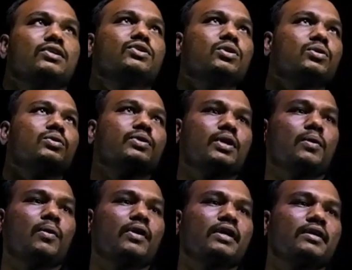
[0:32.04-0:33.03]
So
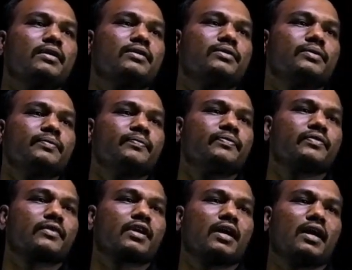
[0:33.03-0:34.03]
now what I will do,
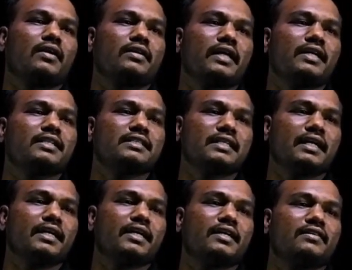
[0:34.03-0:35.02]
I'll take this
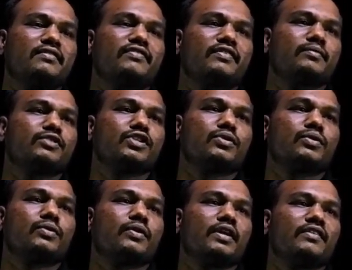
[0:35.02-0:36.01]
integral from 0
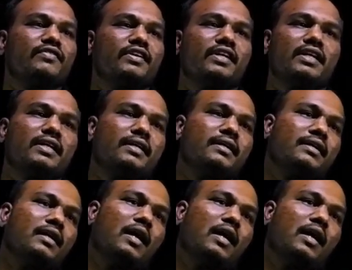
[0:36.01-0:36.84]
to infinity,